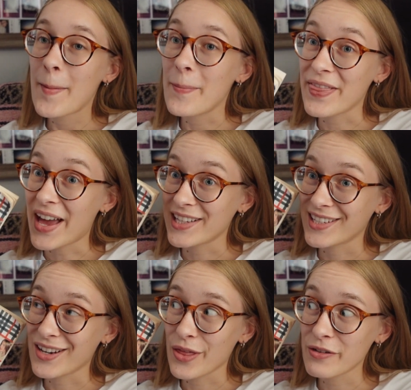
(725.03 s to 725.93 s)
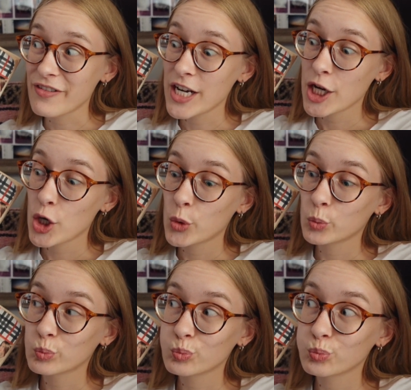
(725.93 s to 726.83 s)
but that's another video.
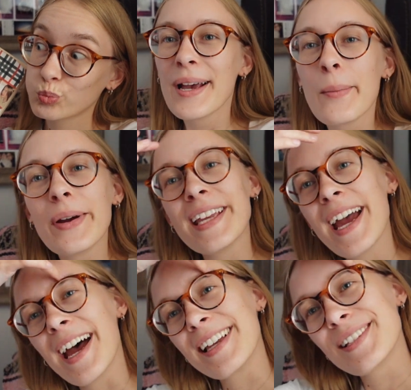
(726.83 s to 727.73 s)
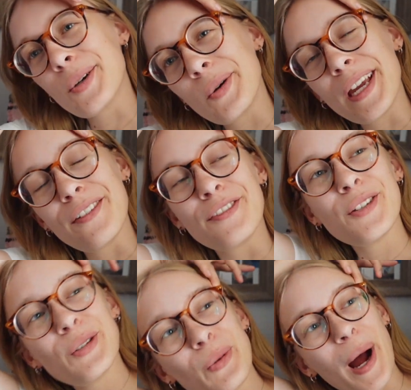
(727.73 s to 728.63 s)
But yeah, so if
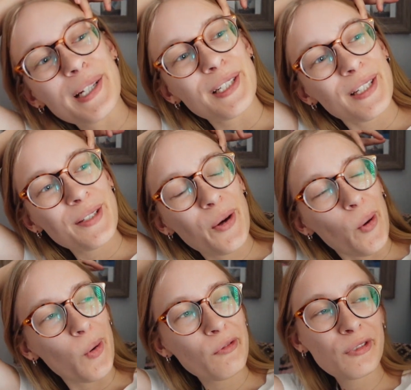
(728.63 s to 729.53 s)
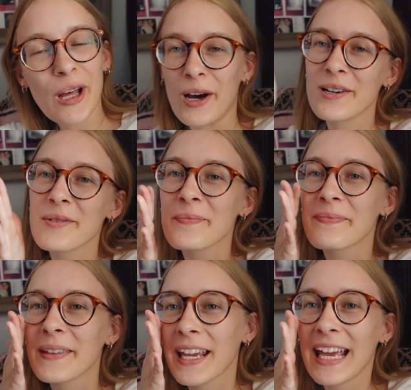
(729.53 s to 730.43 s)
you watched this whole vlog,
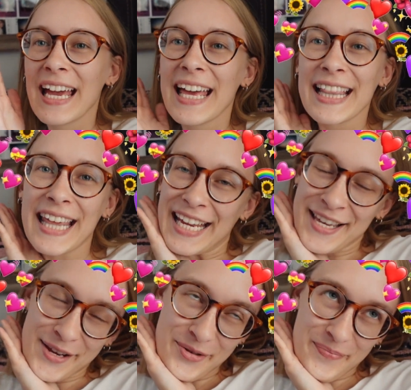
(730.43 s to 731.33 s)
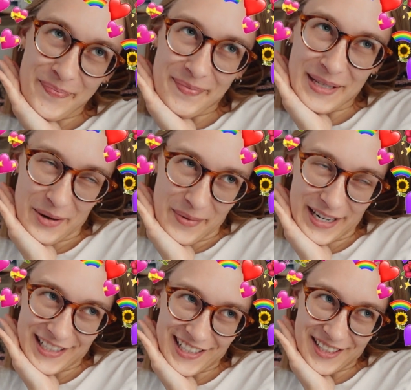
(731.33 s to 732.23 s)
thank you so
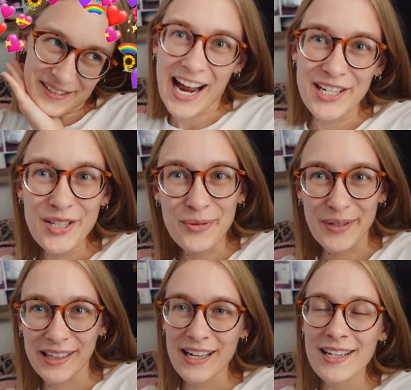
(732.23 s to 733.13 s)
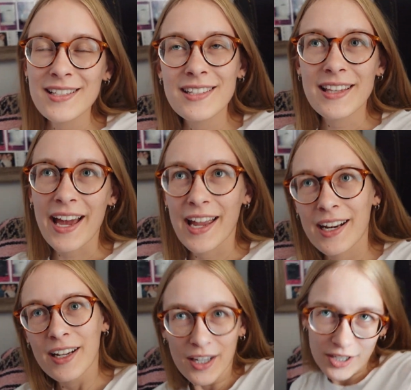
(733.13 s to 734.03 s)
much. I just realized
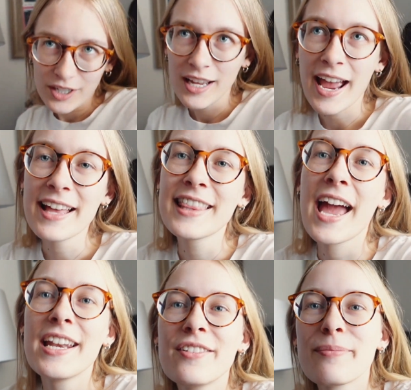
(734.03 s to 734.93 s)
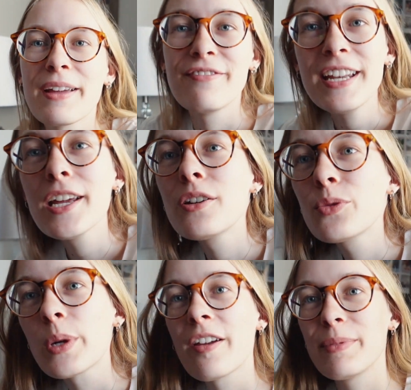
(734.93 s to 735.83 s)
that at the end of my videos,
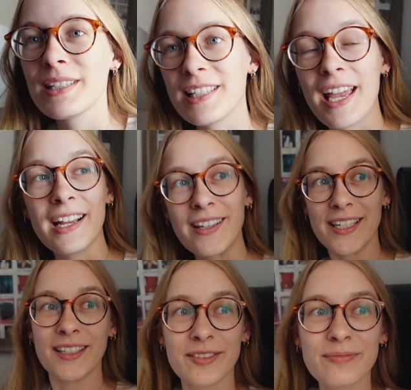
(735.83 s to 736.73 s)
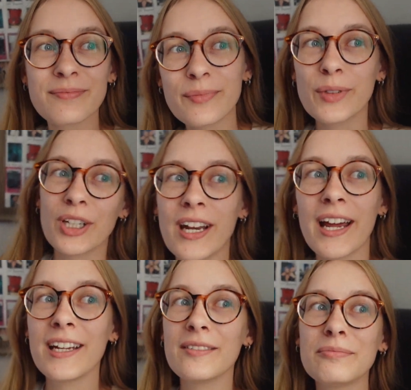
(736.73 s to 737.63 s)
when I've been saying like good
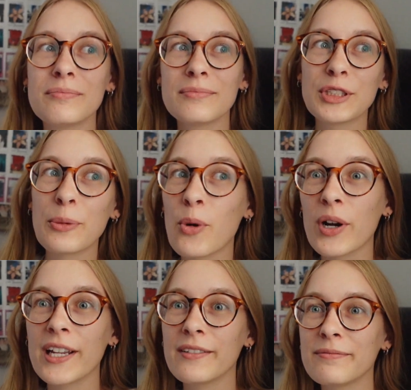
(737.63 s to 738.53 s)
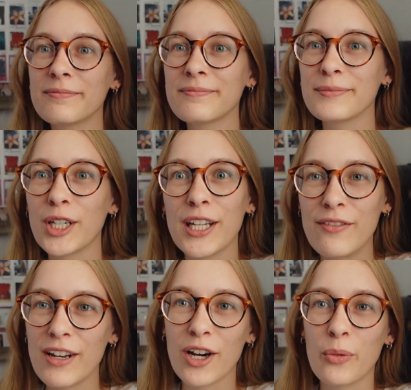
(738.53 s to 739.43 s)
night, good morning, good
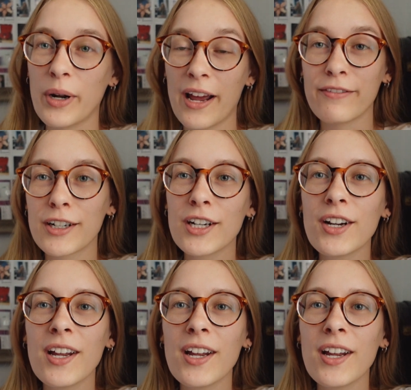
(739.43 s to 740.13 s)
evening, or whatever,